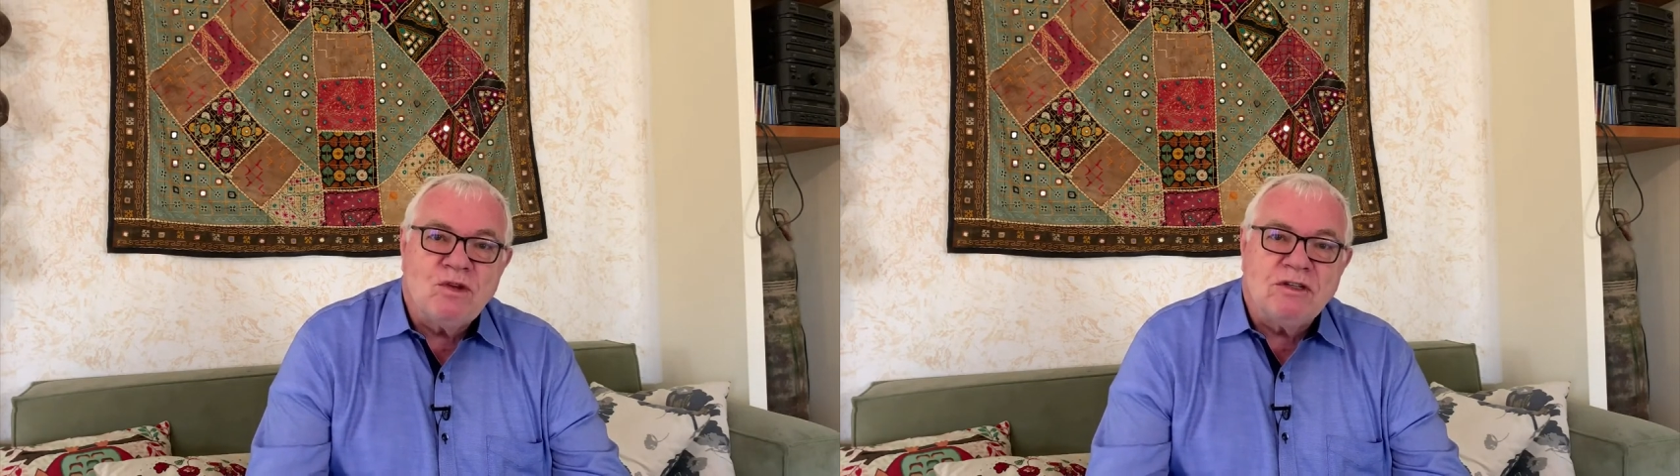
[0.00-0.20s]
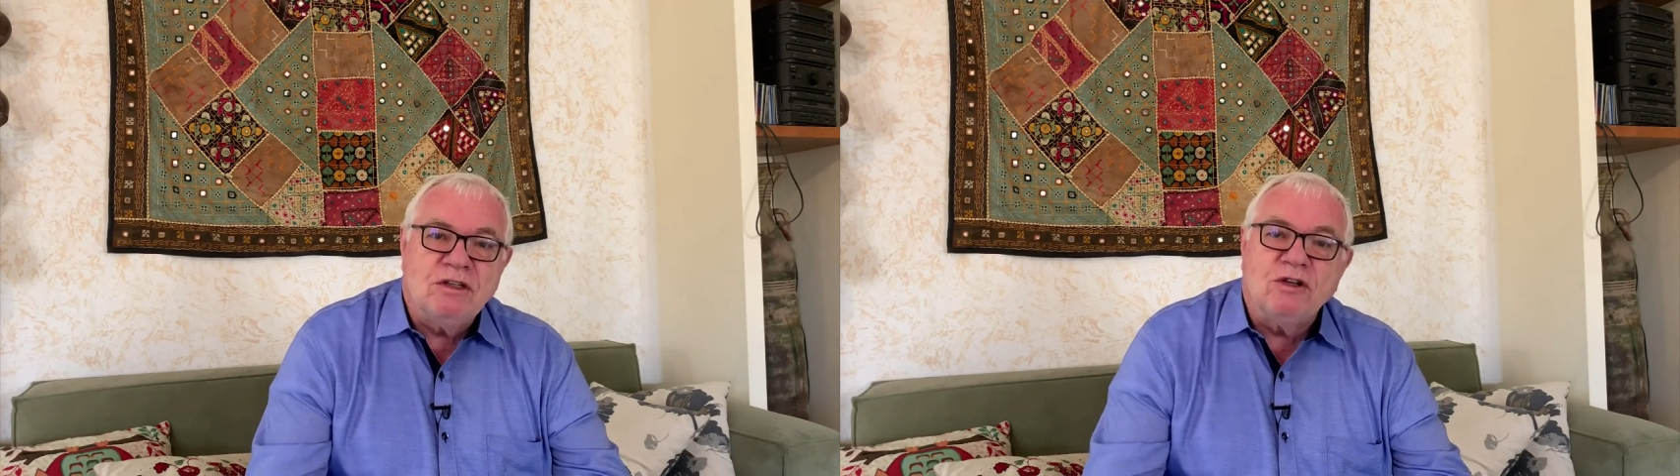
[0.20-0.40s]

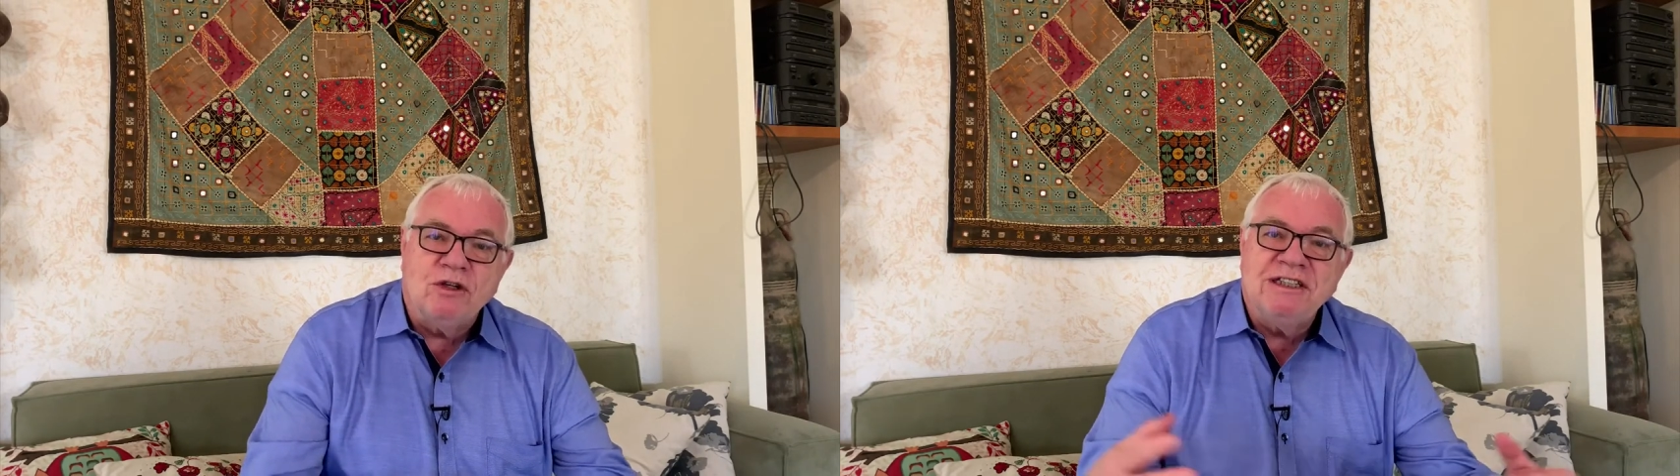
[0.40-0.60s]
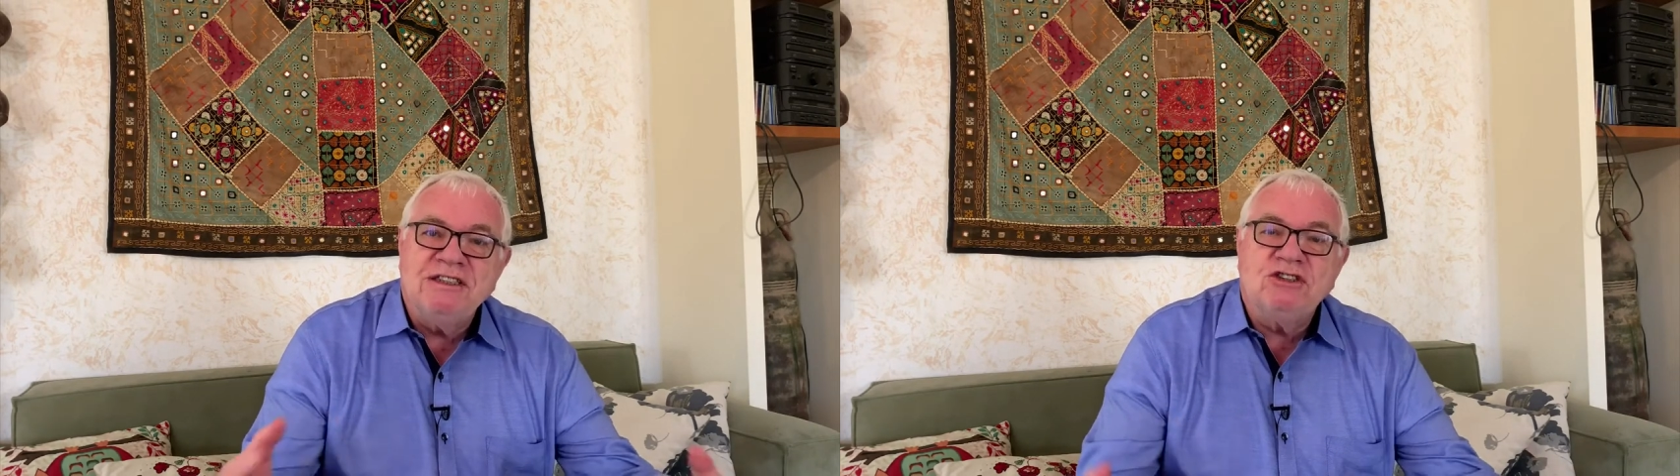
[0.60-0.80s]
the
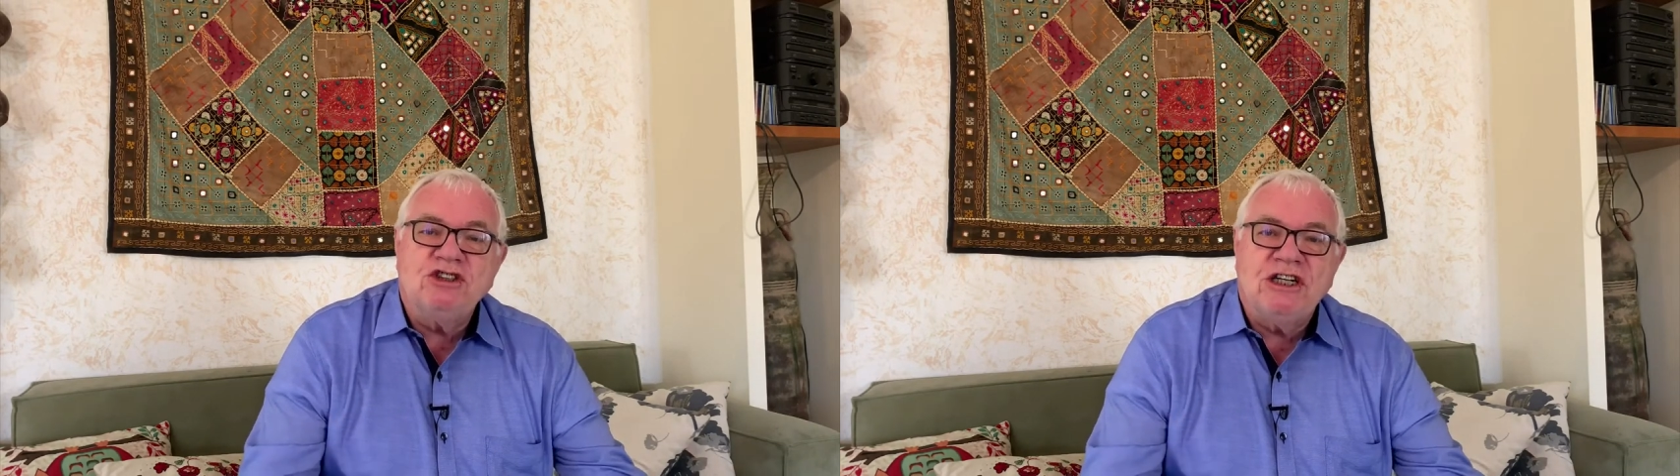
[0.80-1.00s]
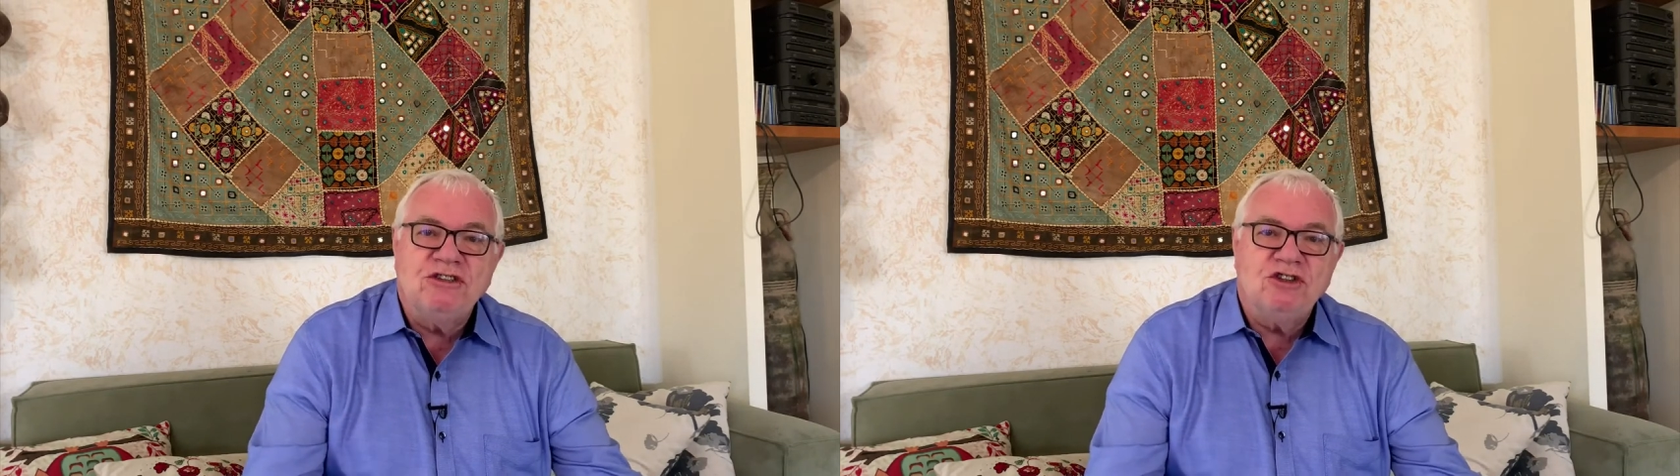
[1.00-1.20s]
learning is
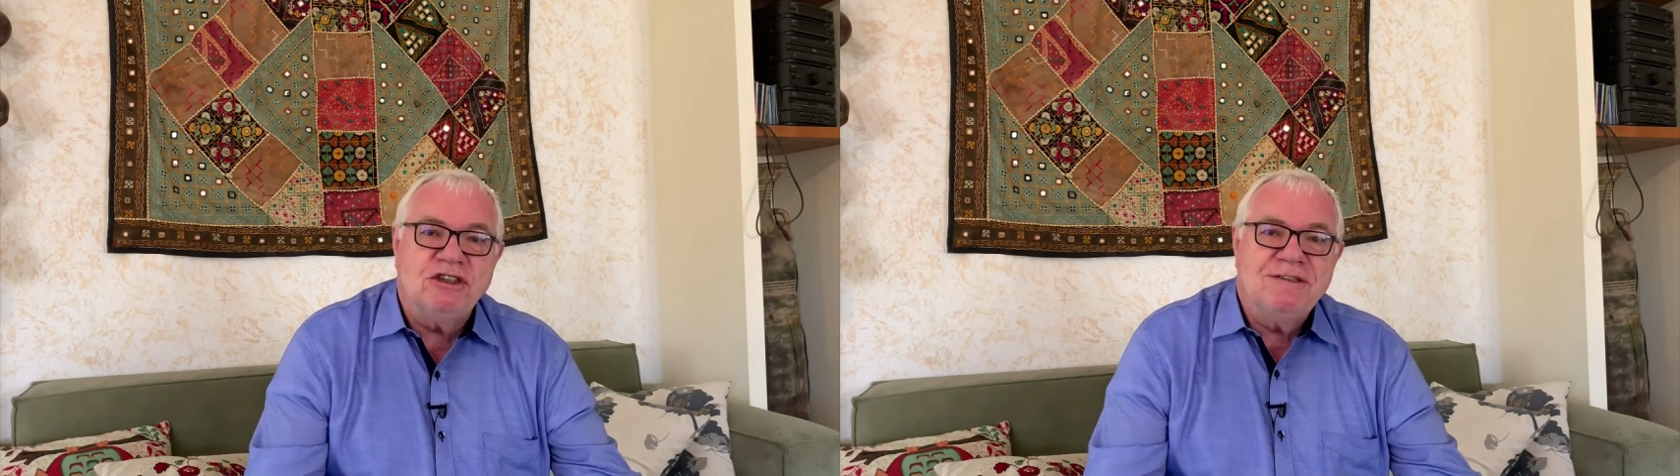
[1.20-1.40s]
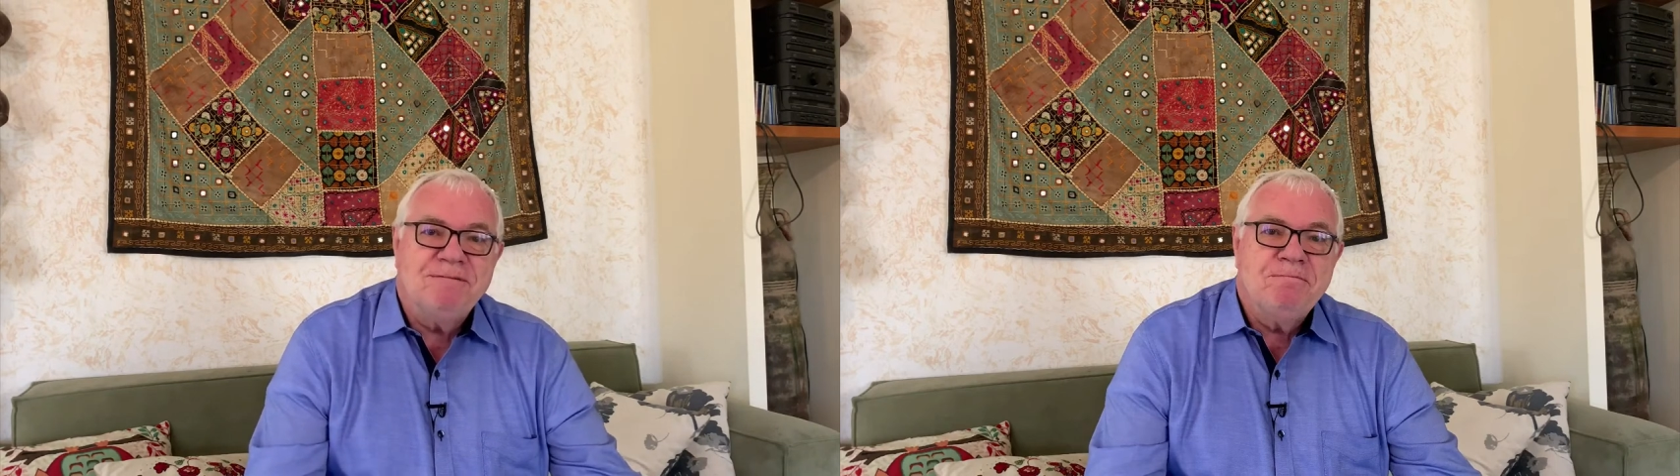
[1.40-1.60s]
changing,